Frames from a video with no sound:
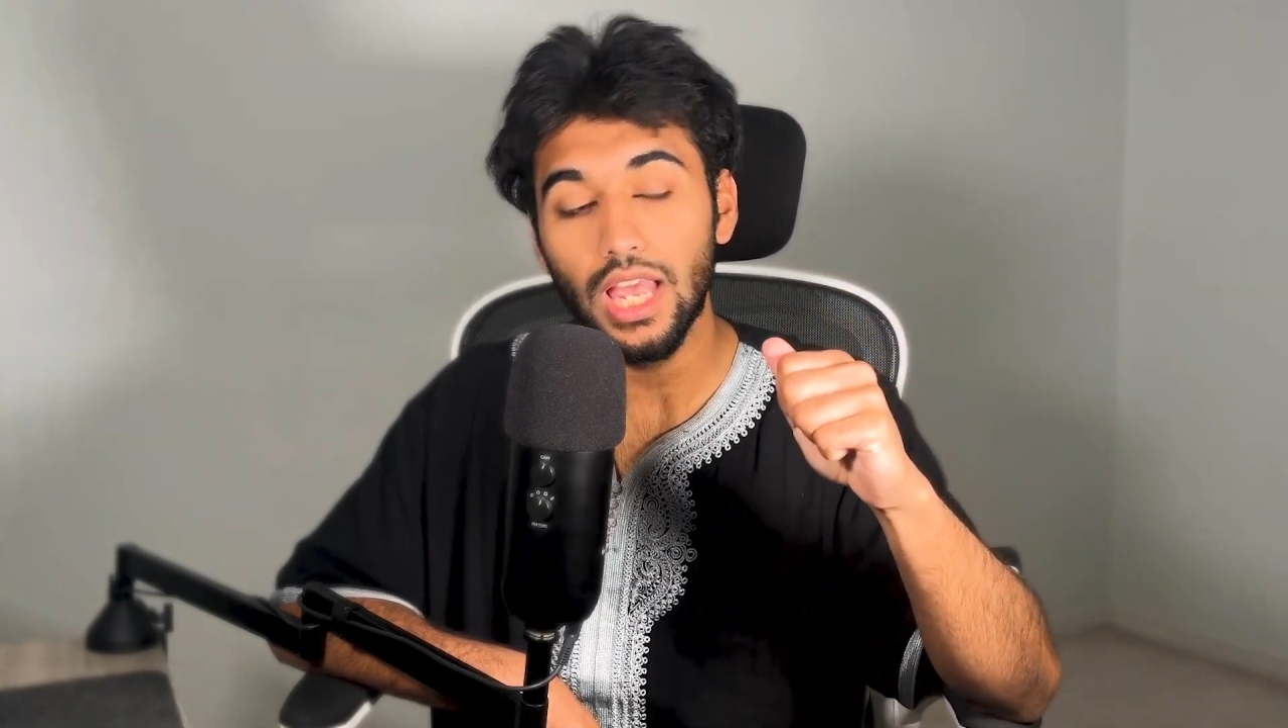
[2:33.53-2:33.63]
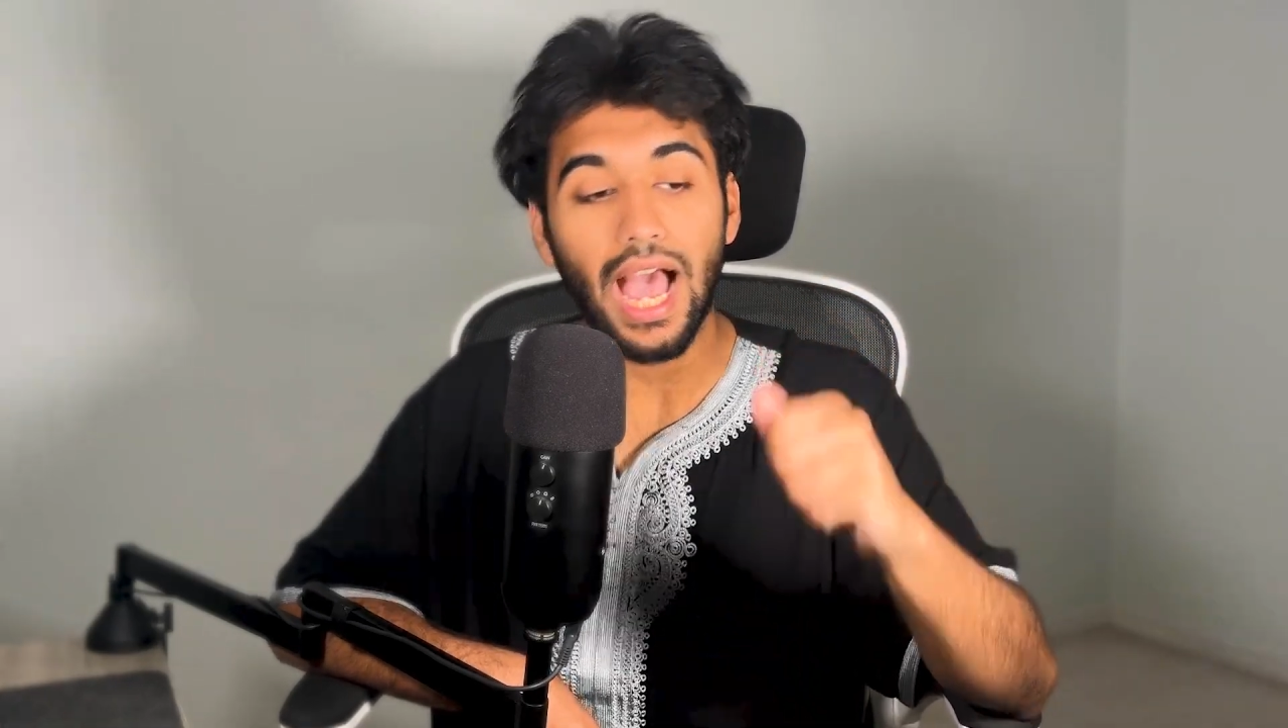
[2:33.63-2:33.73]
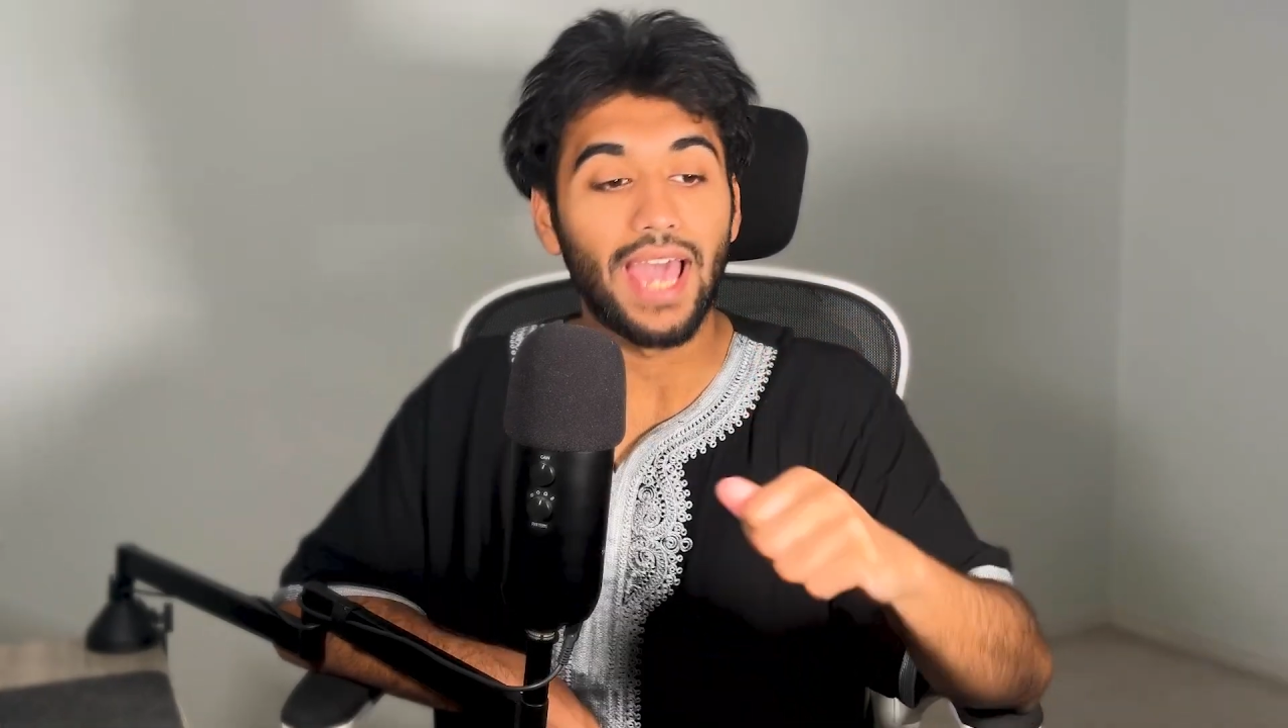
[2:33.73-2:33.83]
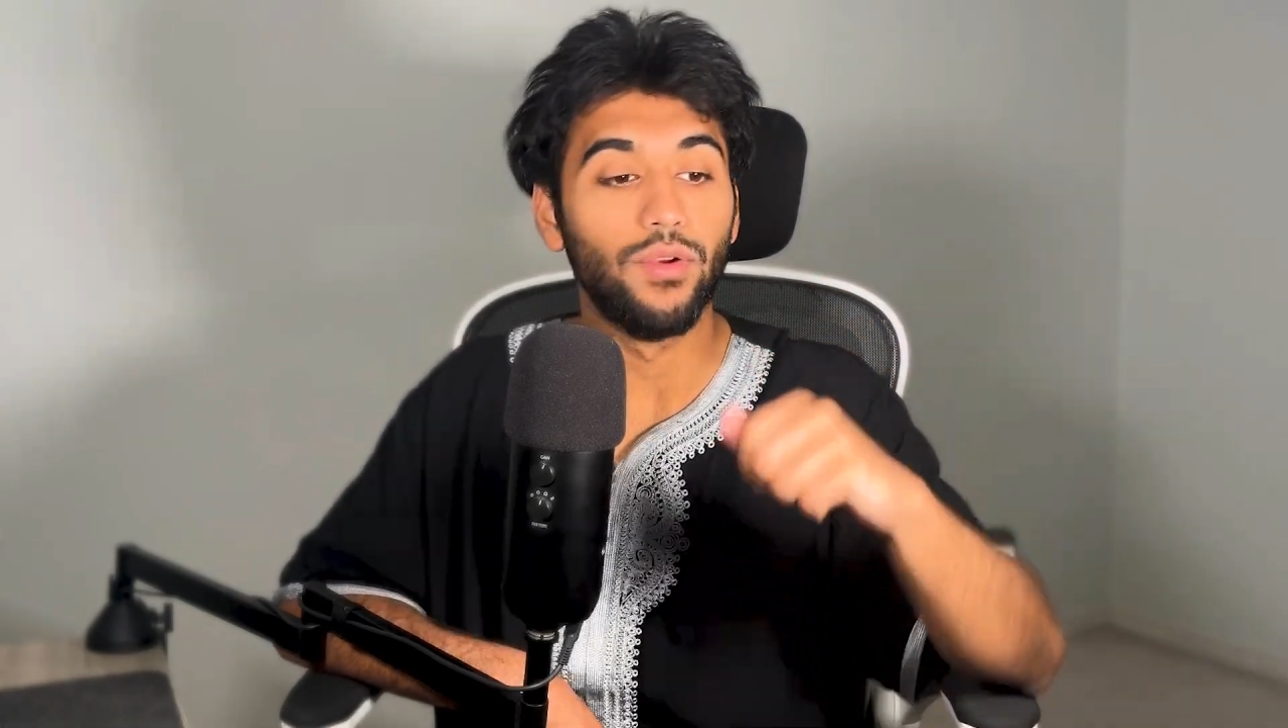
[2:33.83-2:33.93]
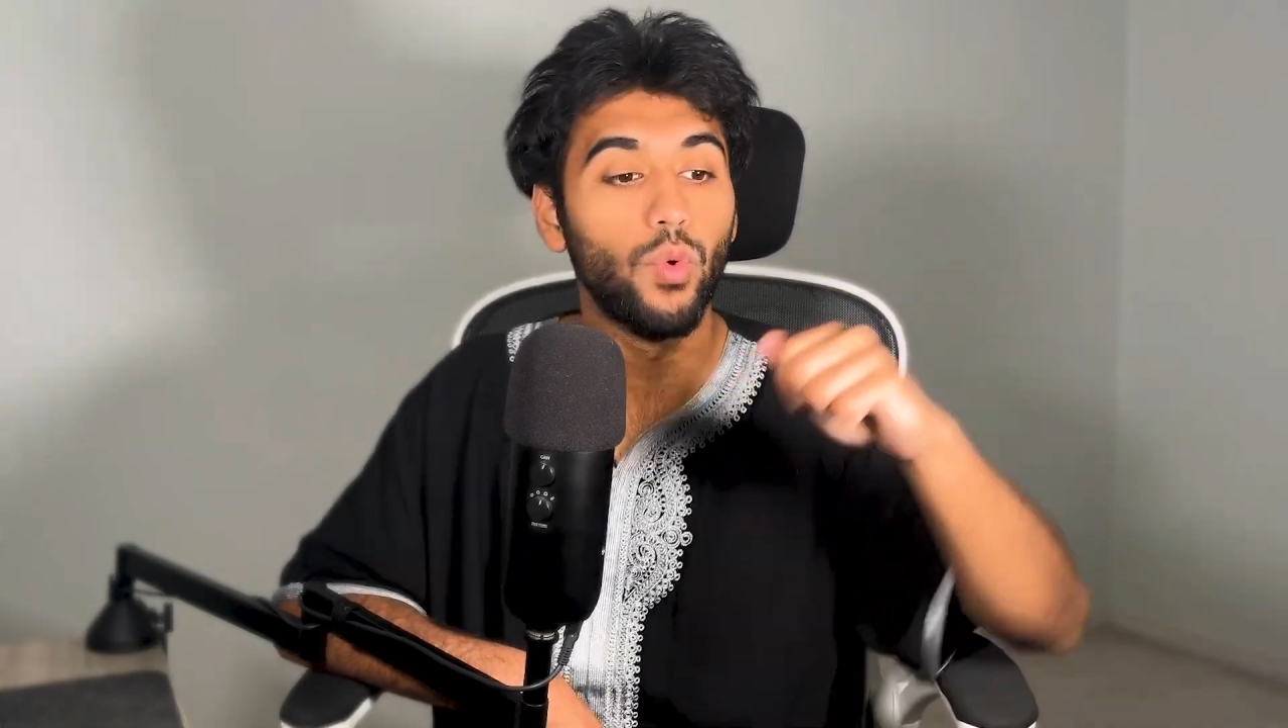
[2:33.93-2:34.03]

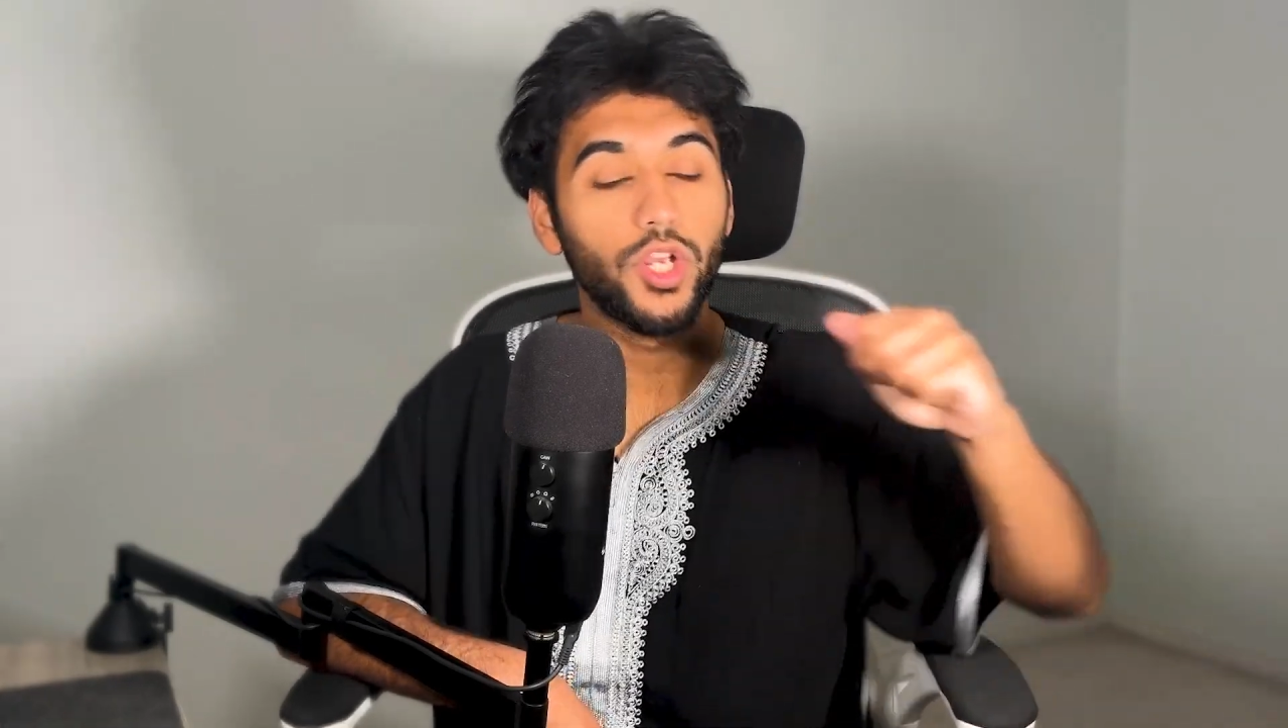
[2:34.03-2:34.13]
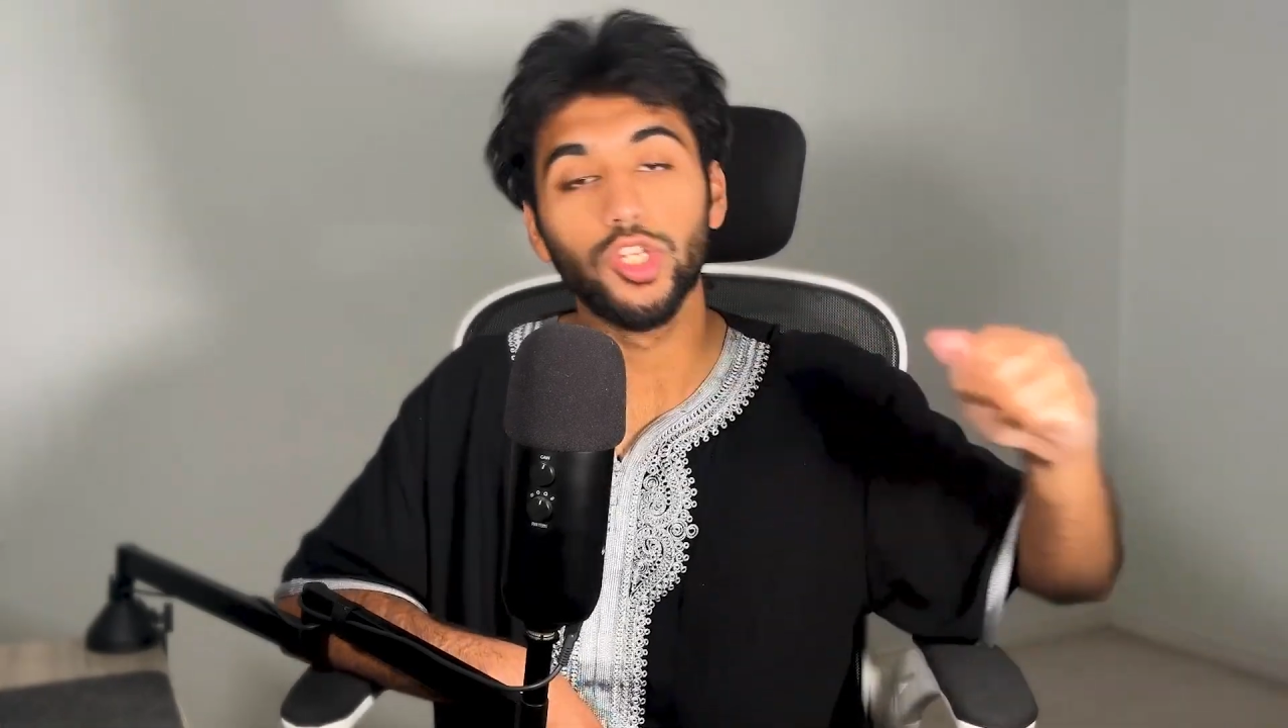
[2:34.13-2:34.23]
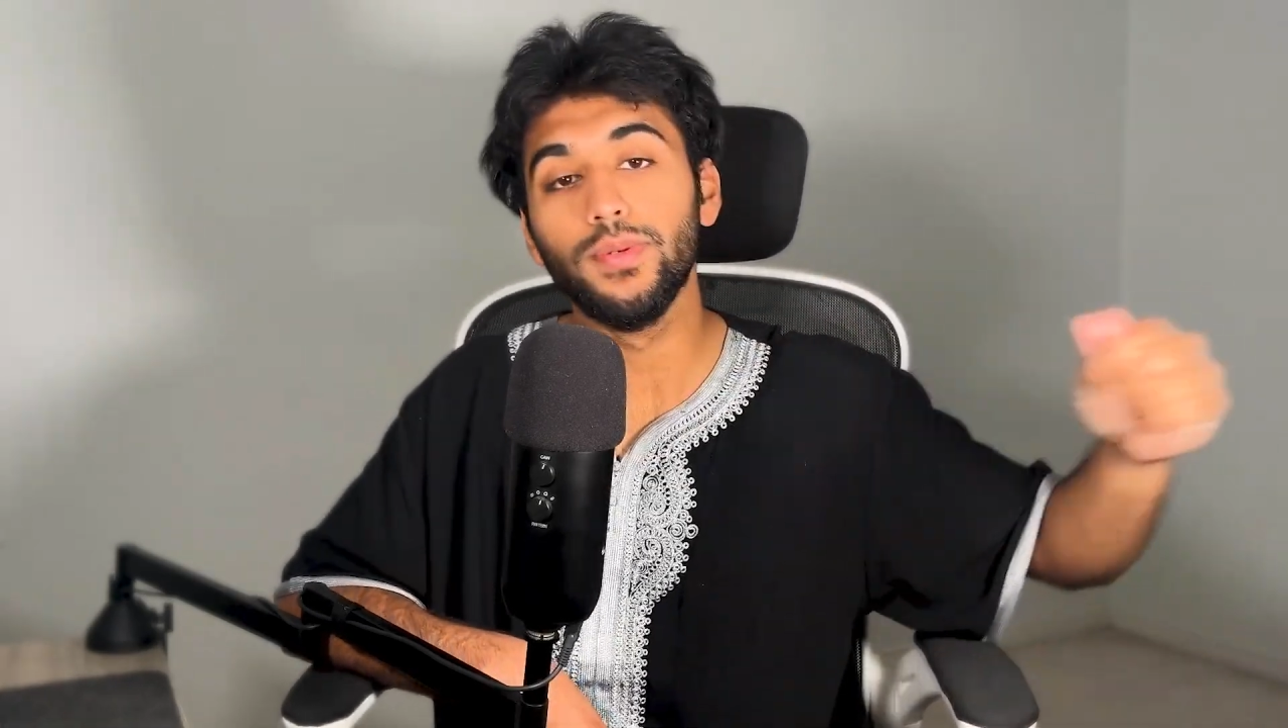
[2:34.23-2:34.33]
I don't want you to be